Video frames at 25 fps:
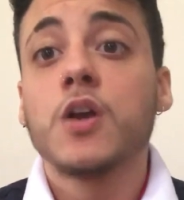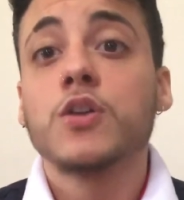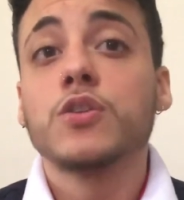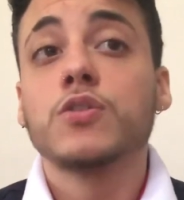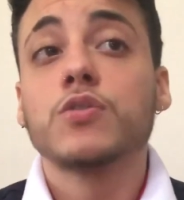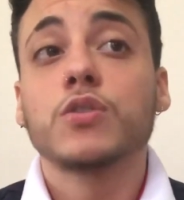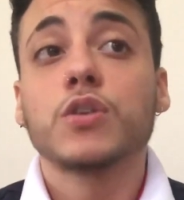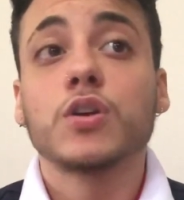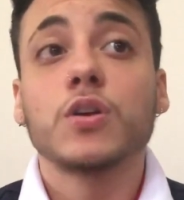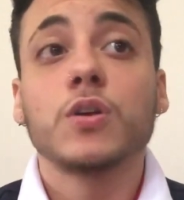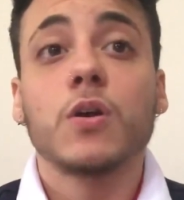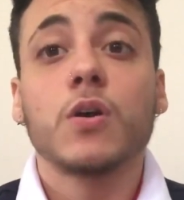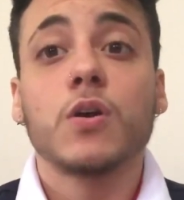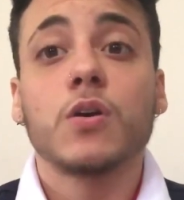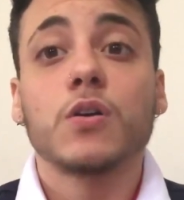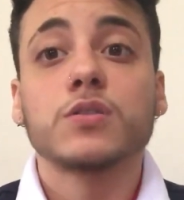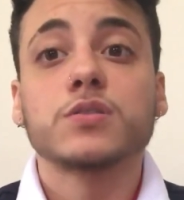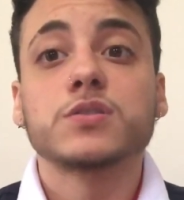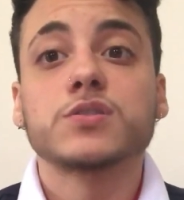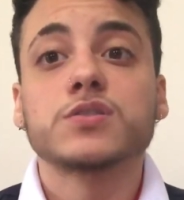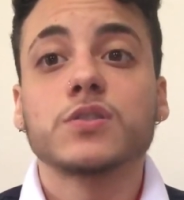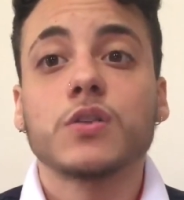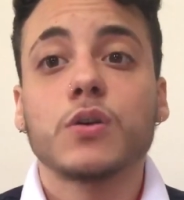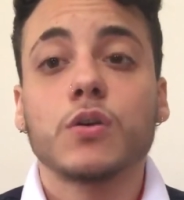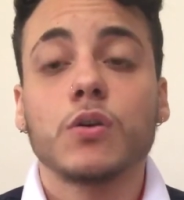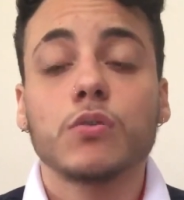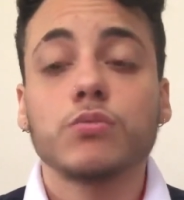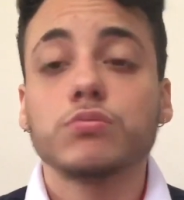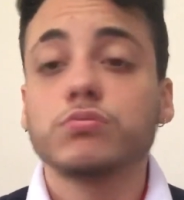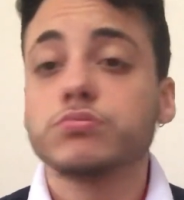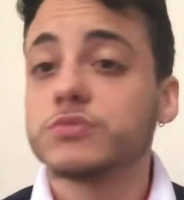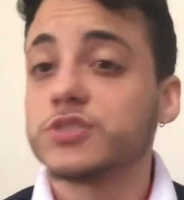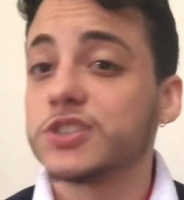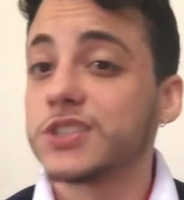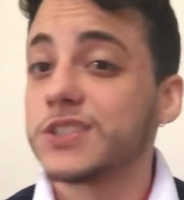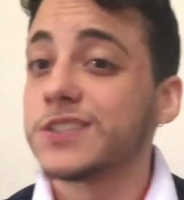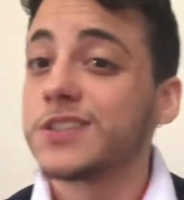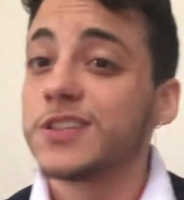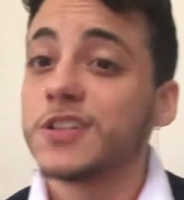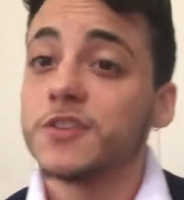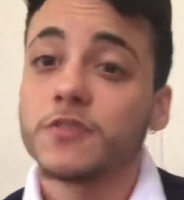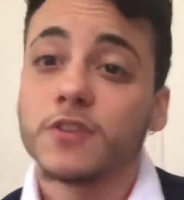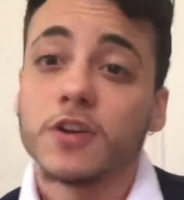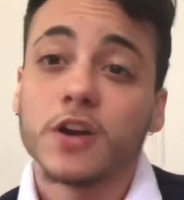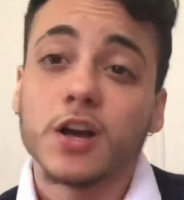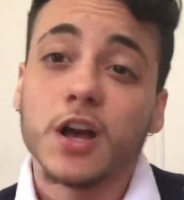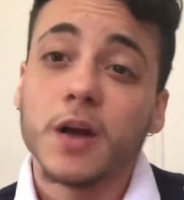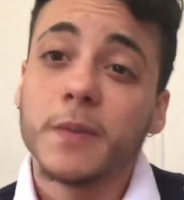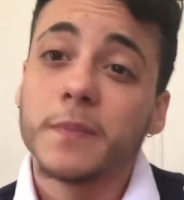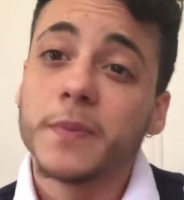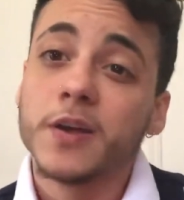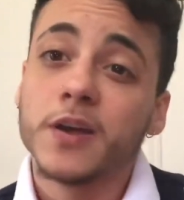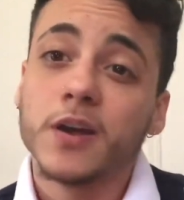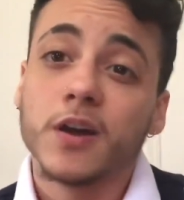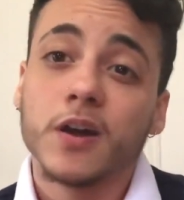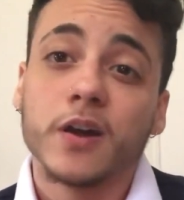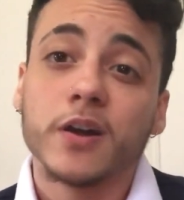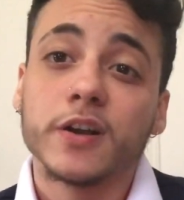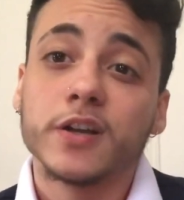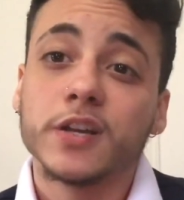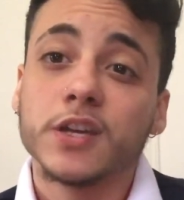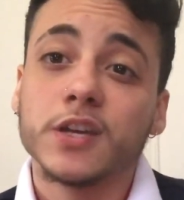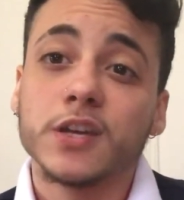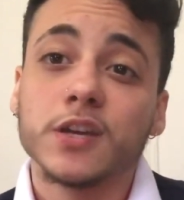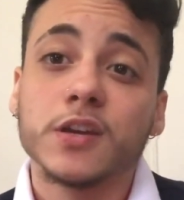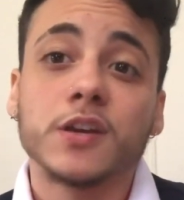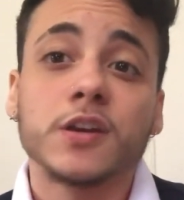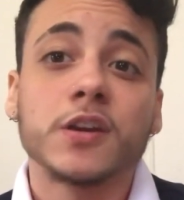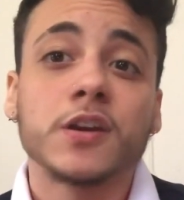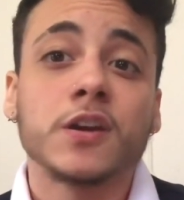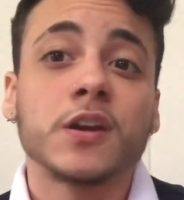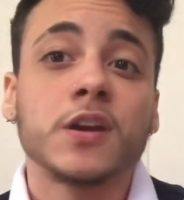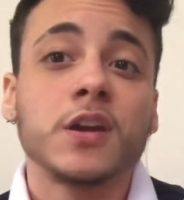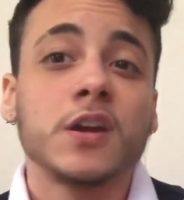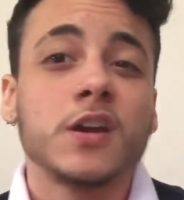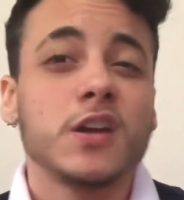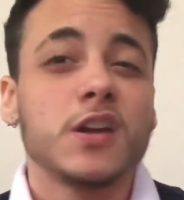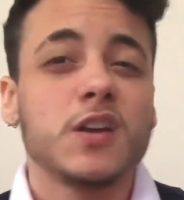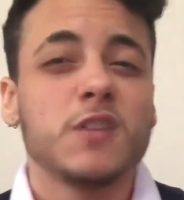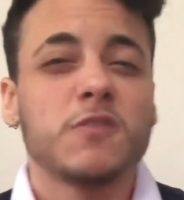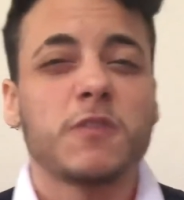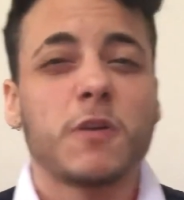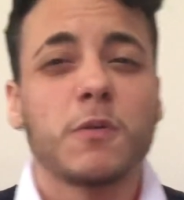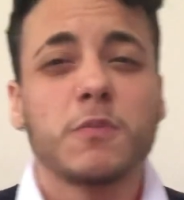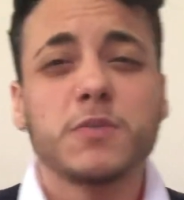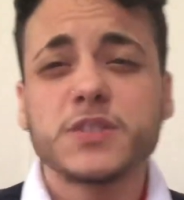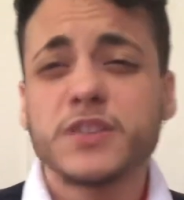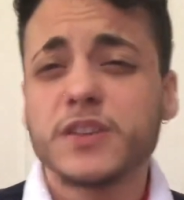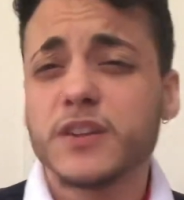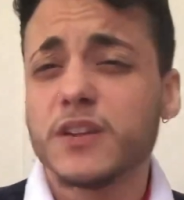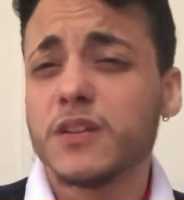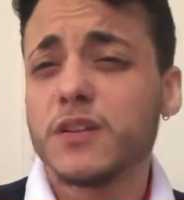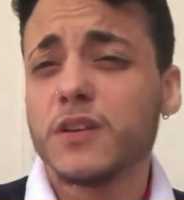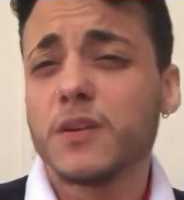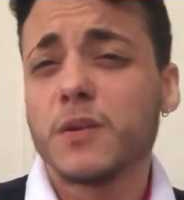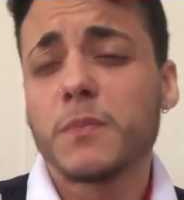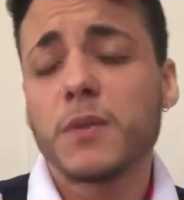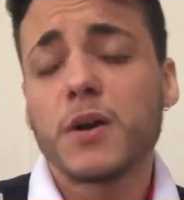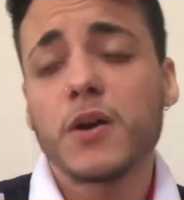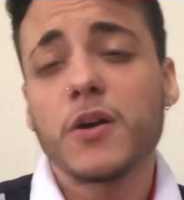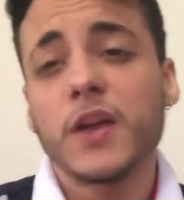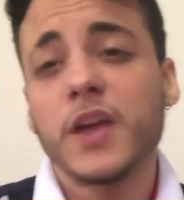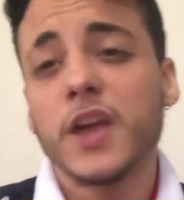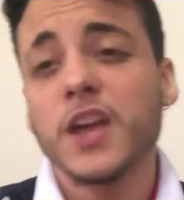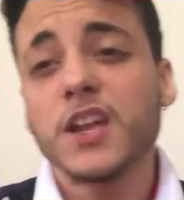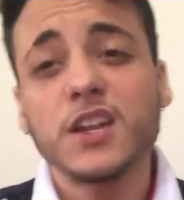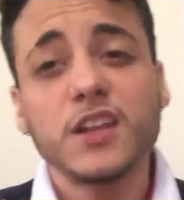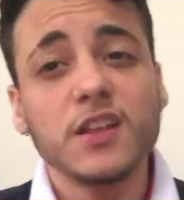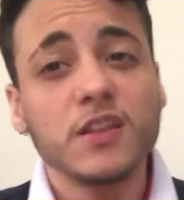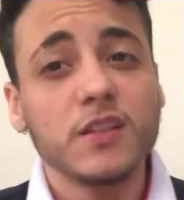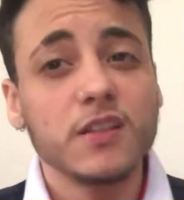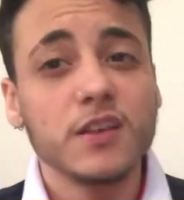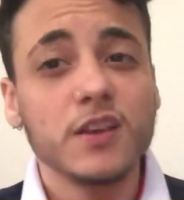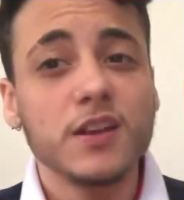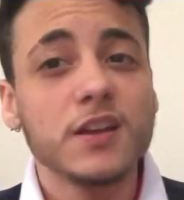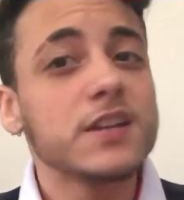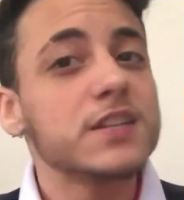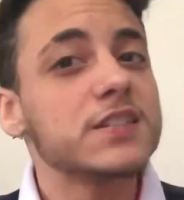You can also just leave a comment on here if I wasn't clear about anything,